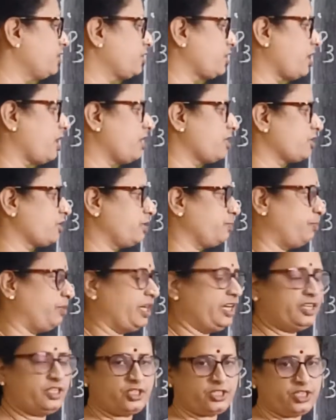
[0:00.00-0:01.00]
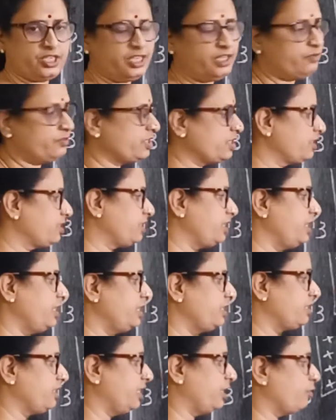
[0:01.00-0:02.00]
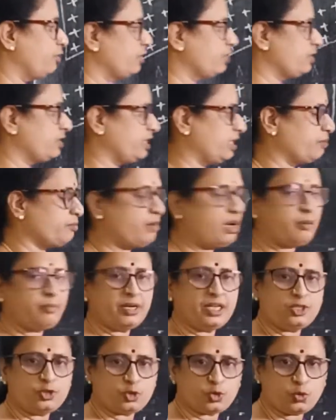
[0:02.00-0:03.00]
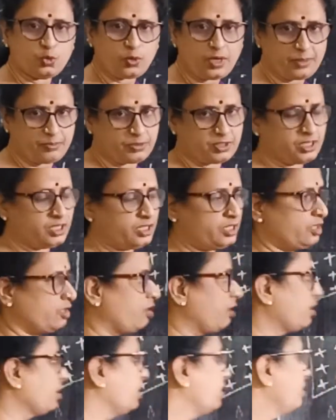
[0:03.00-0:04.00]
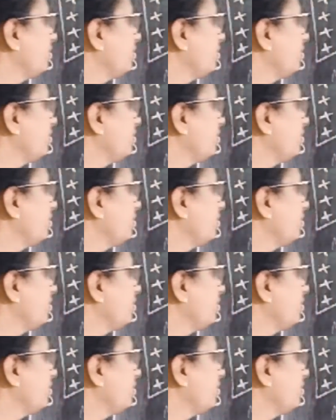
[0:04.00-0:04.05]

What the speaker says: charged plane sheet, which is E is equal to sigma by 2 epsilon naught.